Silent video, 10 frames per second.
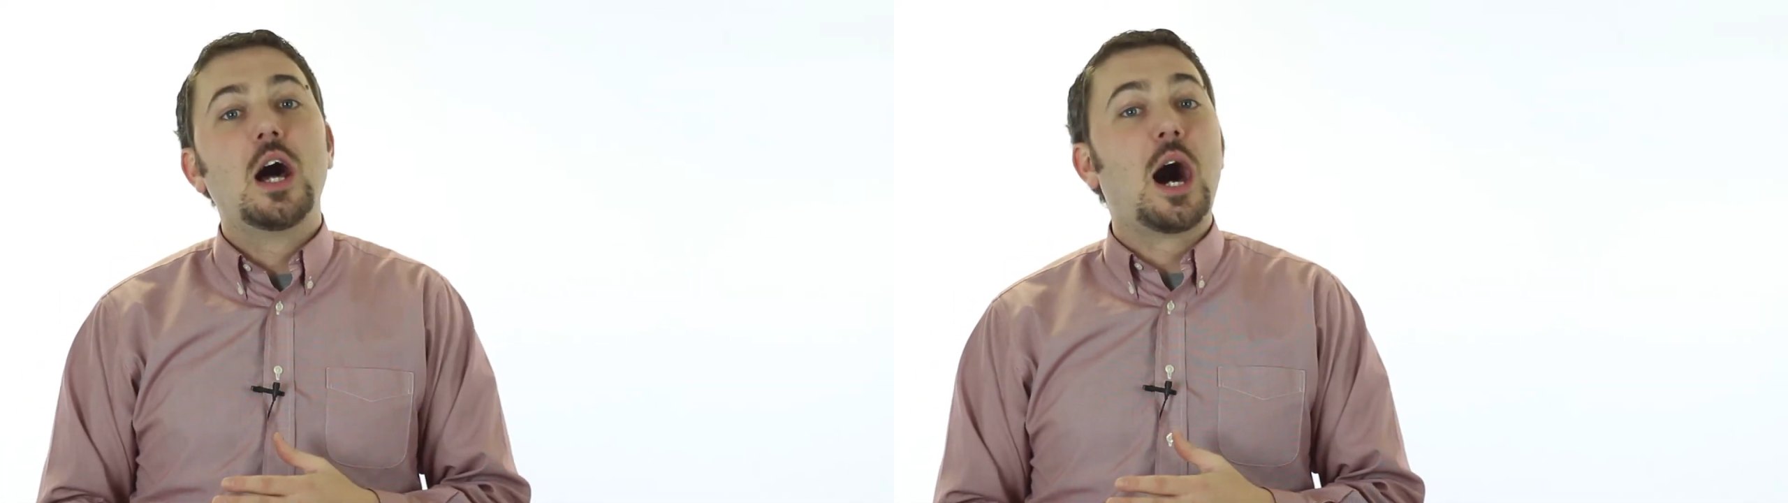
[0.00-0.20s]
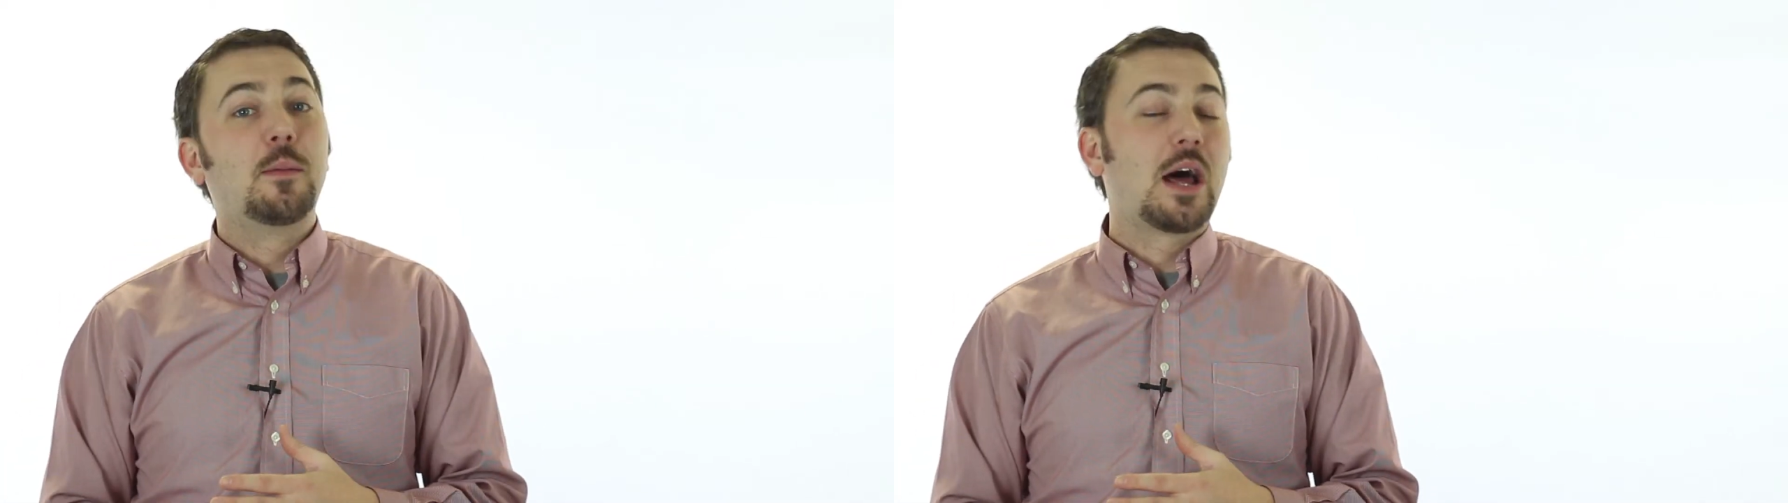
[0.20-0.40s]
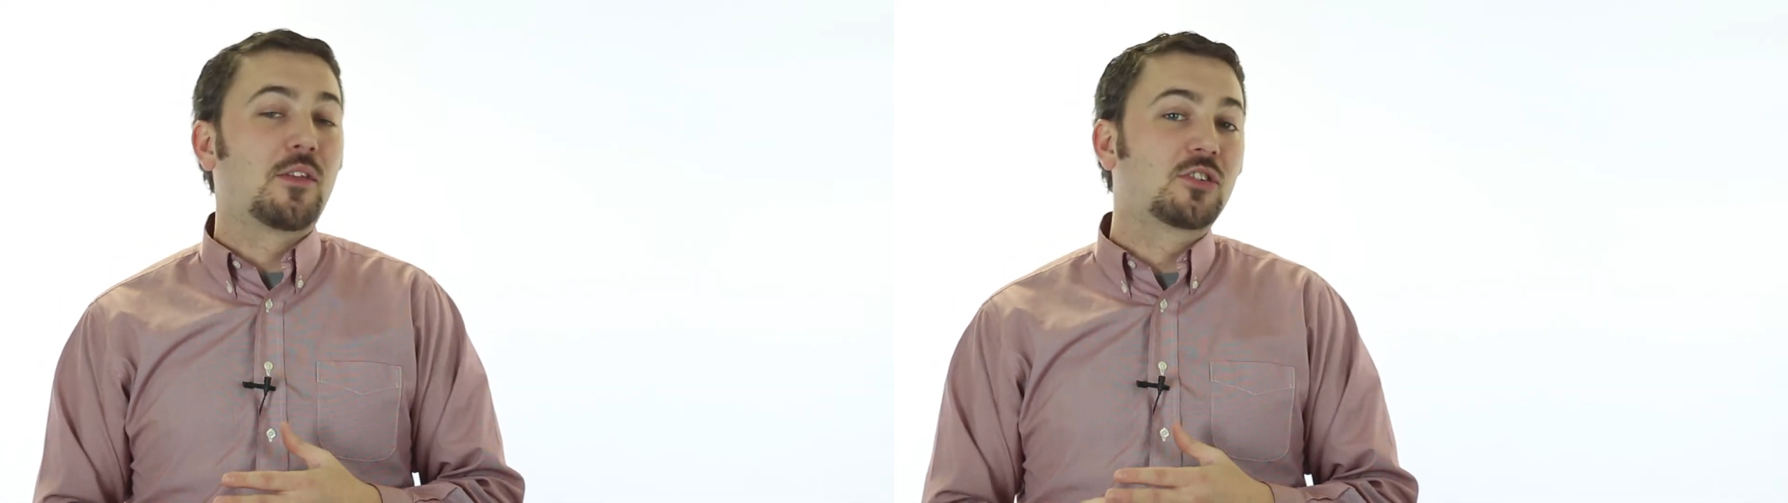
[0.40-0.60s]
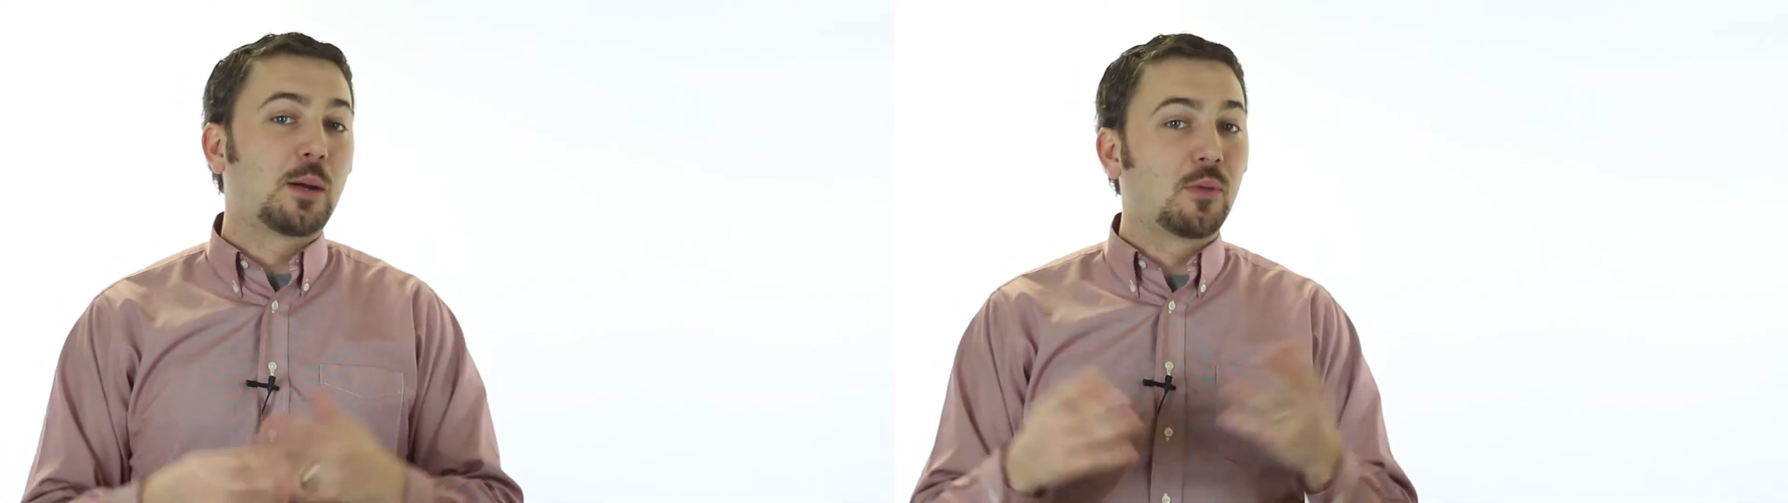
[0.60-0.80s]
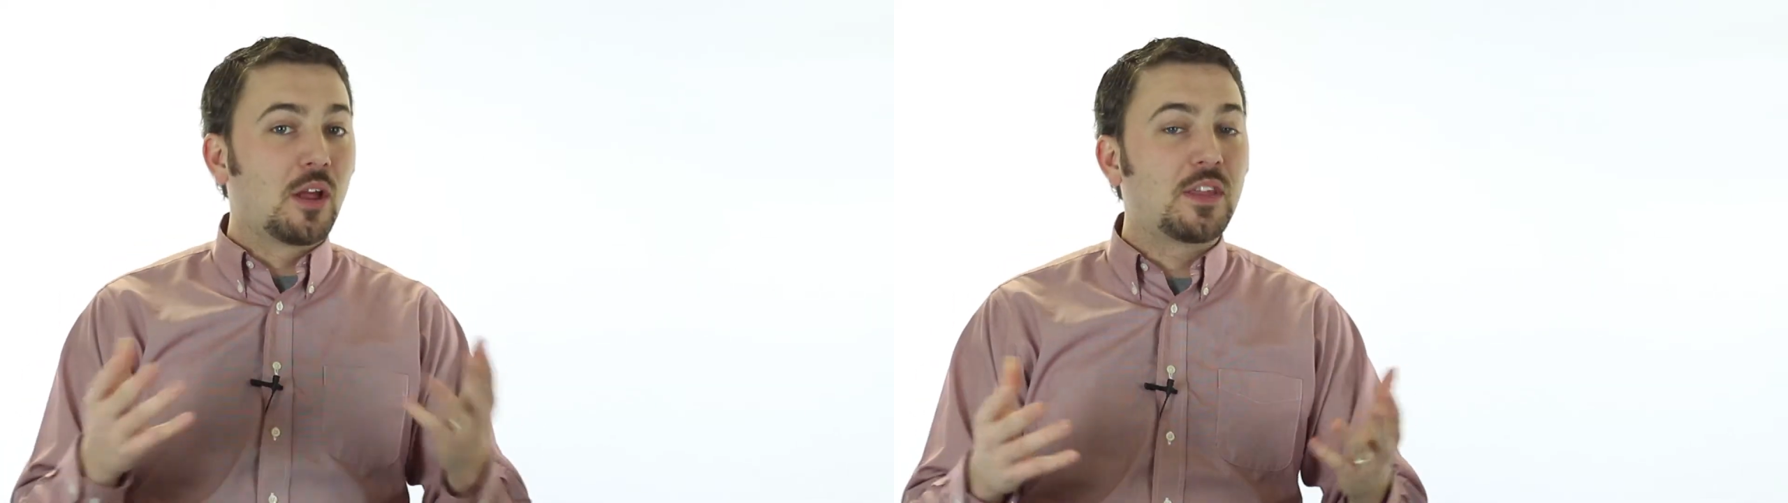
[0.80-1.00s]
Now, there's a
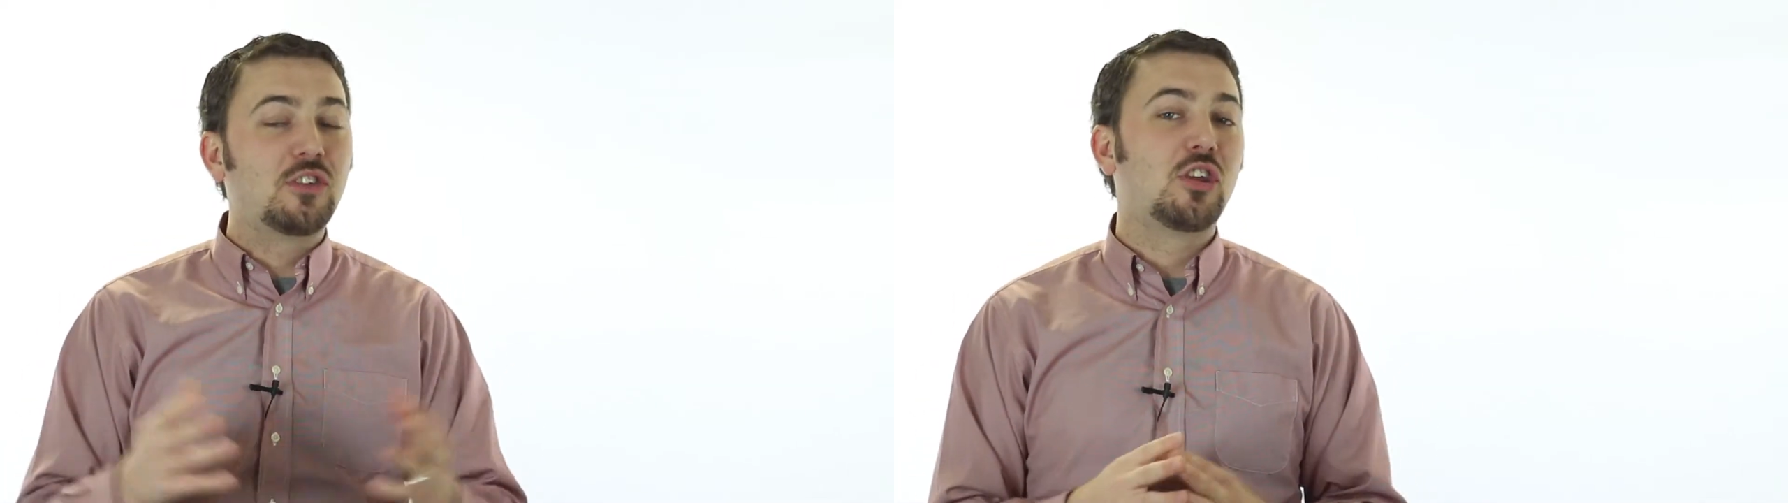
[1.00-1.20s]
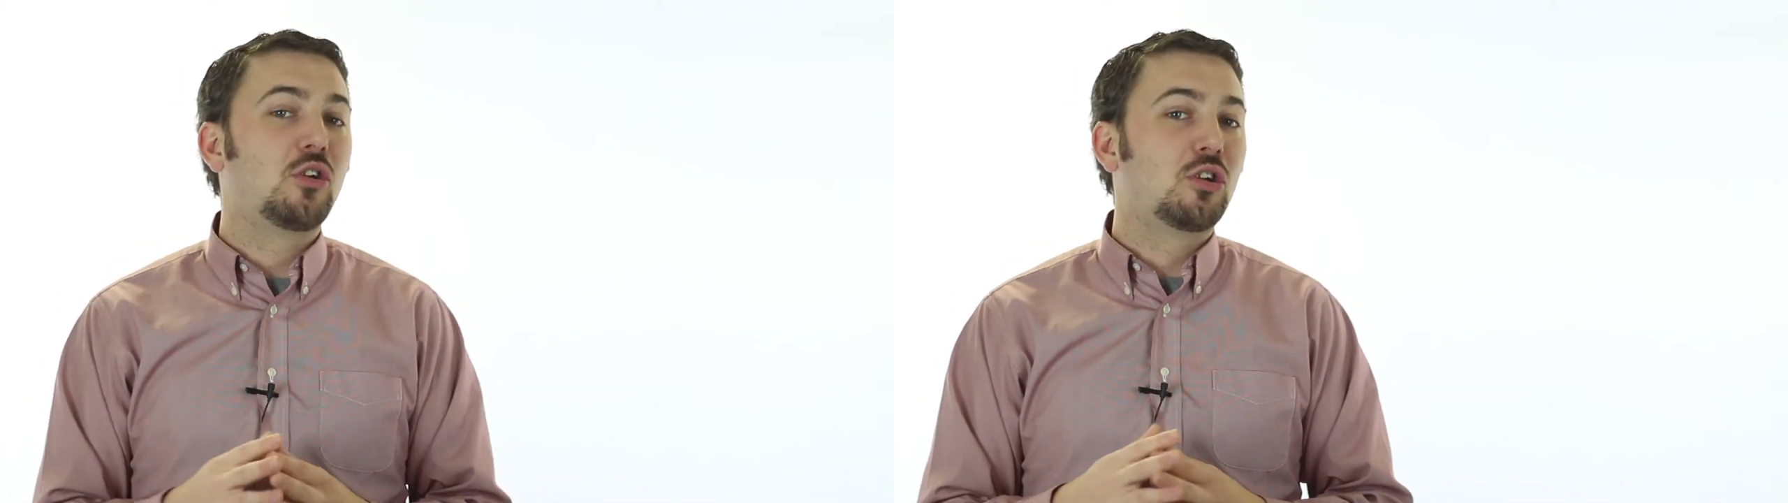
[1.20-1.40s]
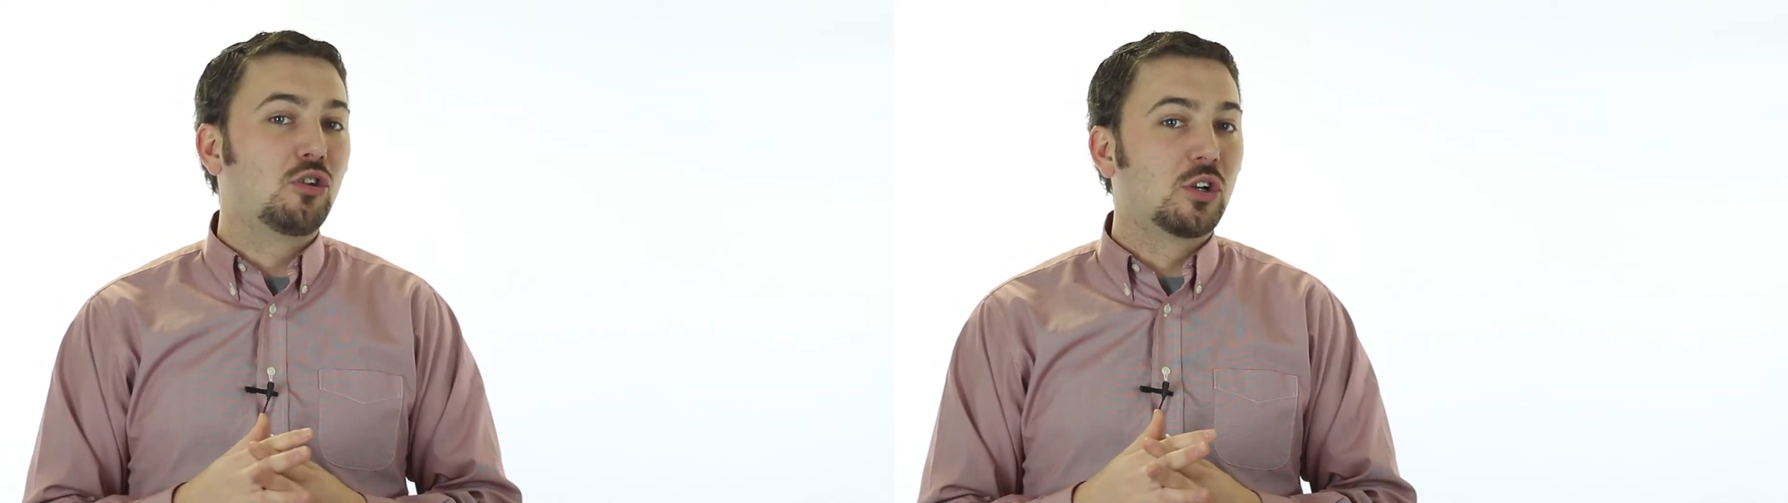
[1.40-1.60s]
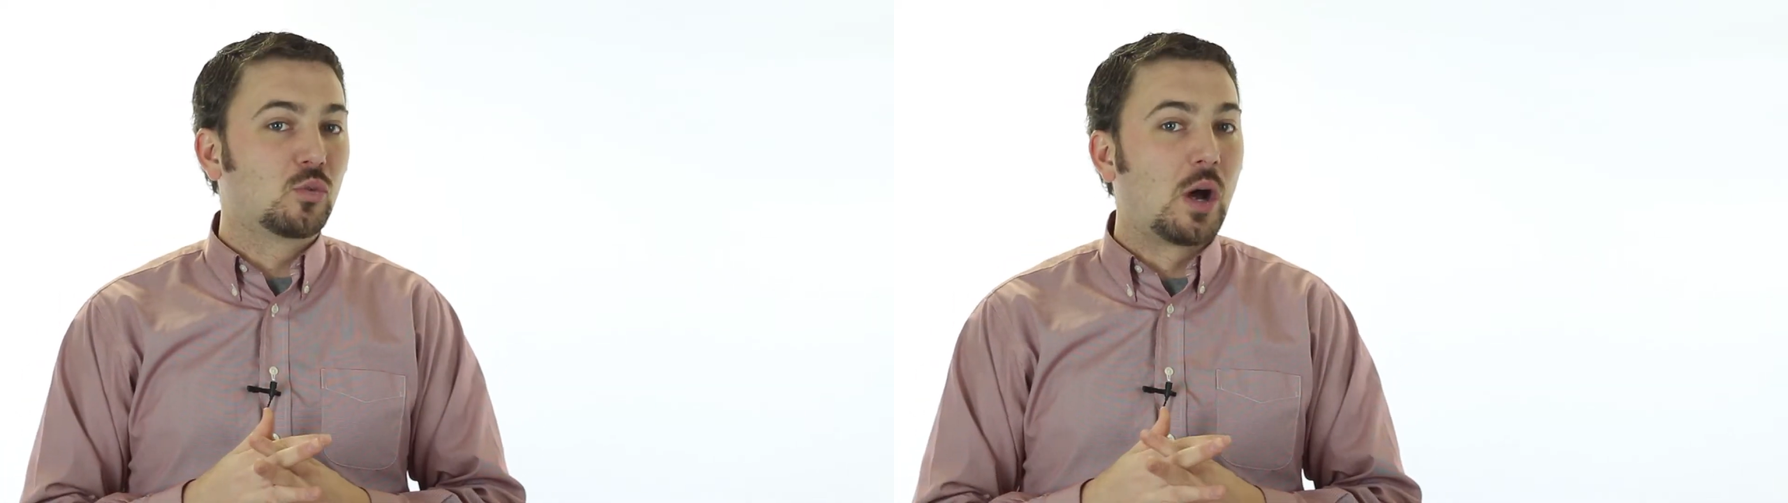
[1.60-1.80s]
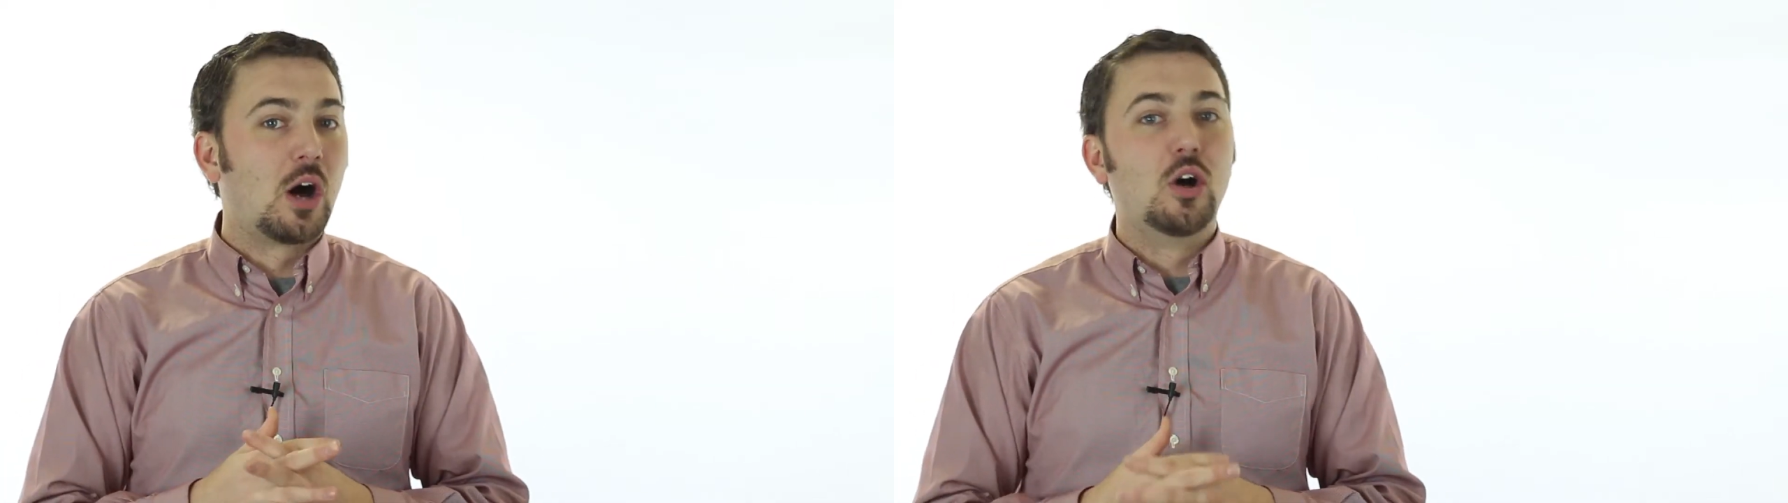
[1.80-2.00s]
couple other things that you can do
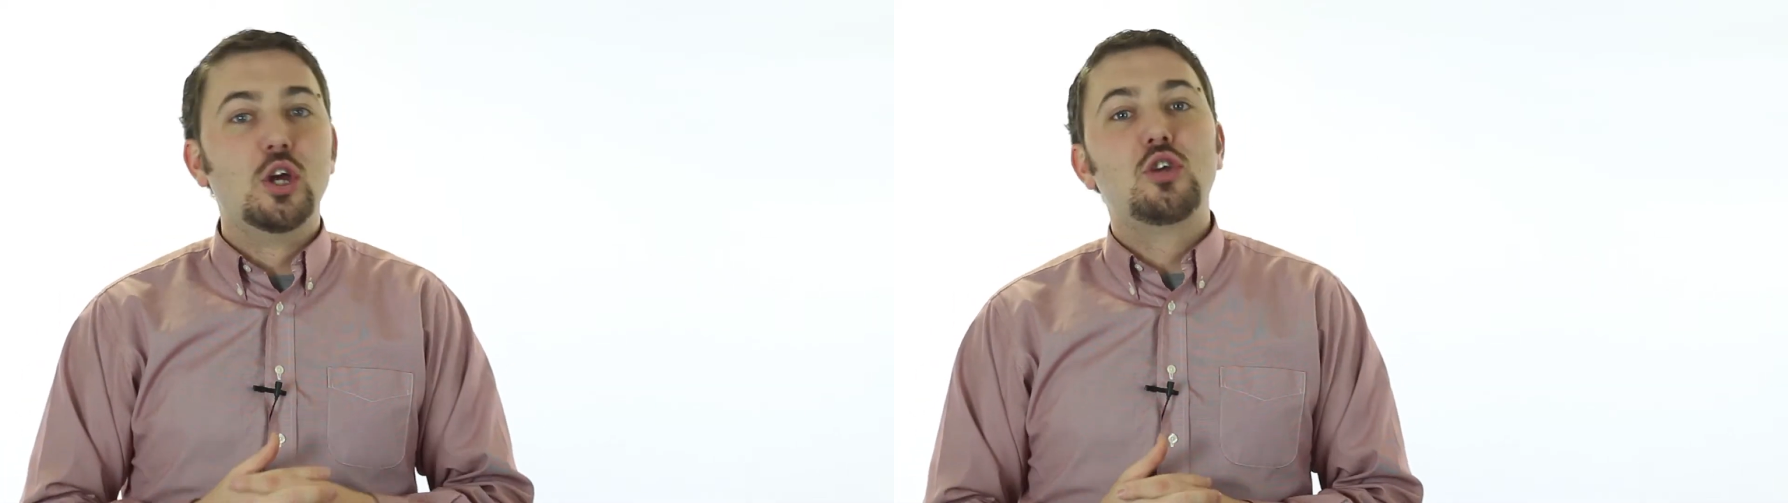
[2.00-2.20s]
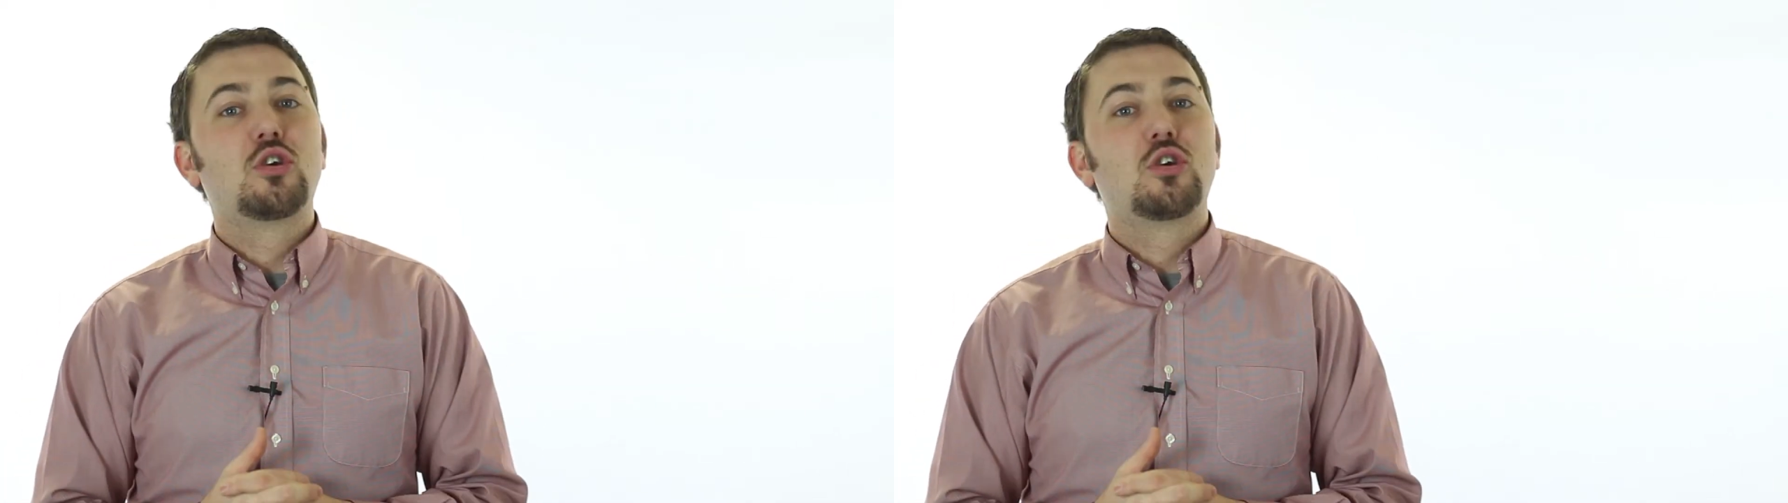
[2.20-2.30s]
as well.